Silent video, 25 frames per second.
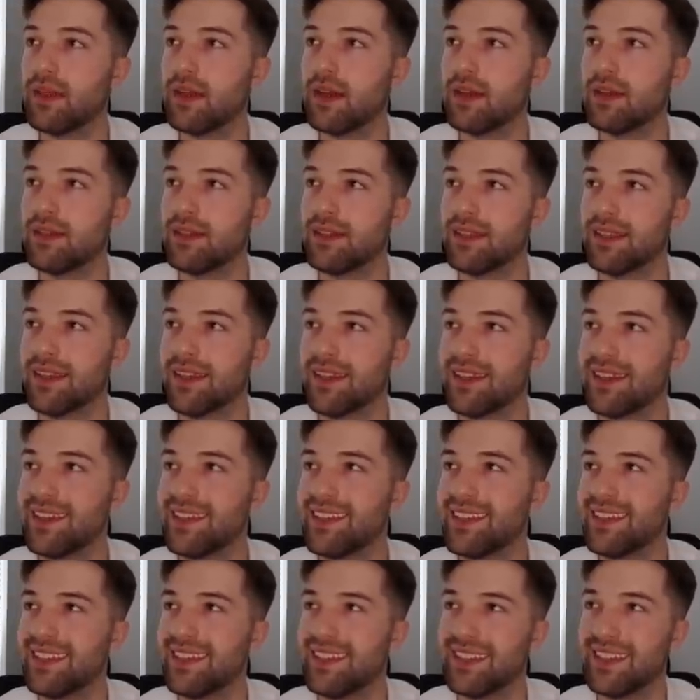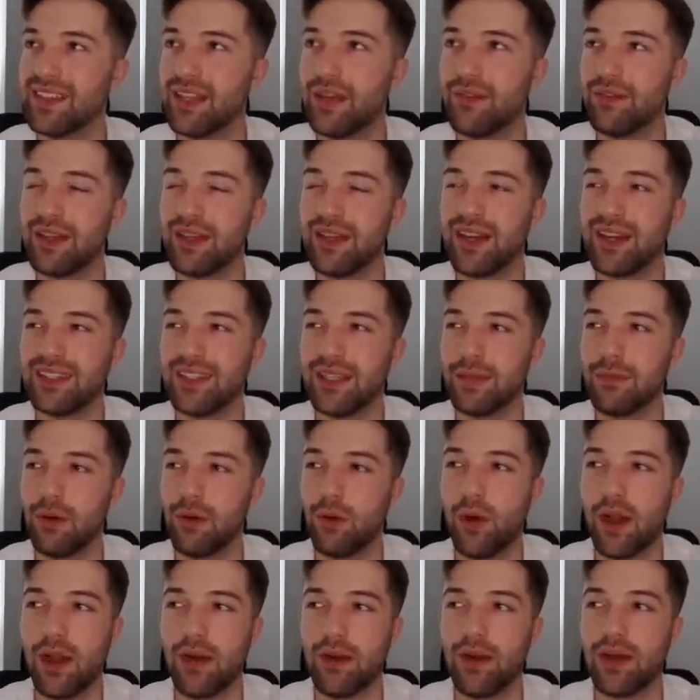I did. Love it. Isaiah
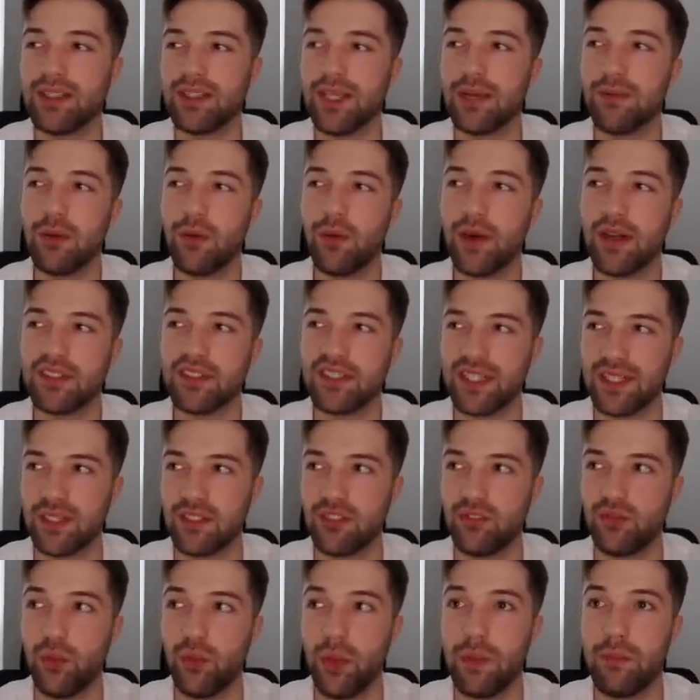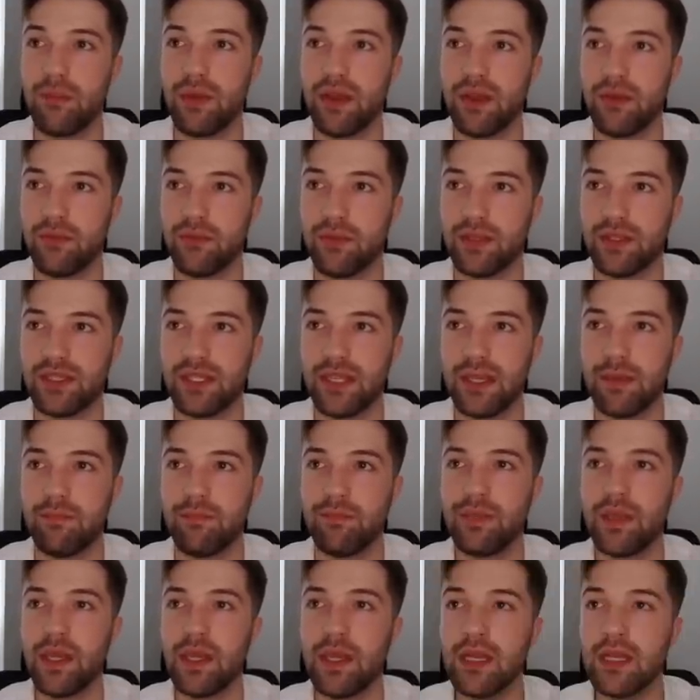McGuire. Isaiah McGuire is like a dream pick for this team.